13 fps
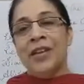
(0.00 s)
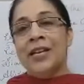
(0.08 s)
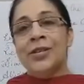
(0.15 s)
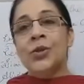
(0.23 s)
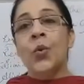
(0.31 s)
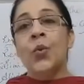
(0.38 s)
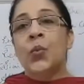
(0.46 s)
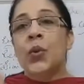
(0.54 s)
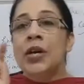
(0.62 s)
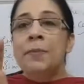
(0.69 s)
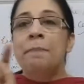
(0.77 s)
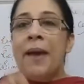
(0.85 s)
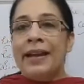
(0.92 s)
So
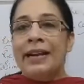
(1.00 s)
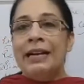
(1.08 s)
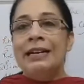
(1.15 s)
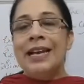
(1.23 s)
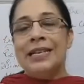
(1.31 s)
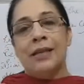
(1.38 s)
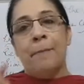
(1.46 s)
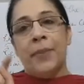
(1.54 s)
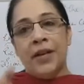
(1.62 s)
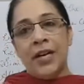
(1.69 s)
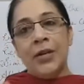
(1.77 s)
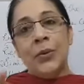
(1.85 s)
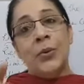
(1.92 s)
woodpecker is a
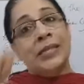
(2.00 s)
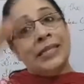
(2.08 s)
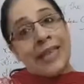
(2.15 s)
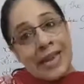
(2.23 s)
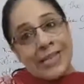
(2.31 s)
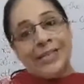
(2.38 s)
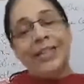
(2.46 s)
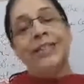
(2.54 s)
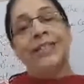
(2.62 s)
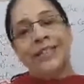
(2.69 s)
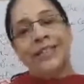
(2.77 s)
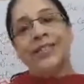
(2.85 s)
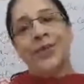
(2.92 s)
bird who stays in
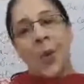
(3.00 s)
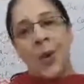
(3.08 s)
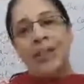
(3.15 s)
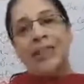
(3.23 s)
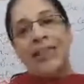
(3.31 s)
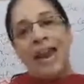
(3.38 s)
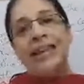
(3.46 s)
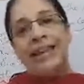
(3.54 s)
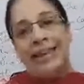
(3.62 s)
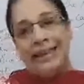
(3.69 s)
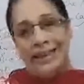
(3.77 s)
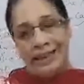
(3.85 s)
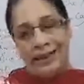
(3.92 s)
this Northland
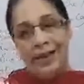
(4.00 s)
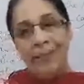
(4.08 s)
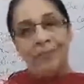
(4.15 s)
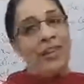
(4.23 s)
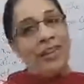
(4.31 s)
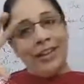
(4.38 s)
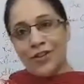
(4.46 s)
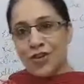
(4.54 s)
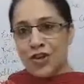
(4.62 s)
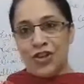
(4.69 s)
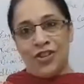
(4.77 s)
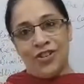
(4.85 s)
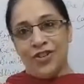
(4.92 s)
area.
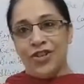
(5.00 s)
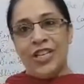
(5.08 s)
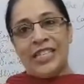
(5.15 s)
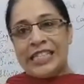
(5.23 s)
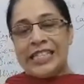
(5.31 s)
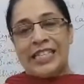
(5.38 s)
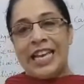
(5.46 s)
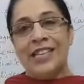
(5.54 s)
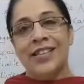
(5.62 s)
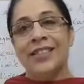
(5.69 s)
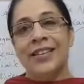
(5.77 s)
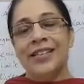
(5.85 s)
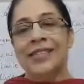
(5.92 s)
She stays
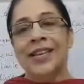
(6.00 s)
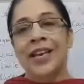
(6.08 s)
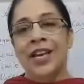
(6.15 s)
in this,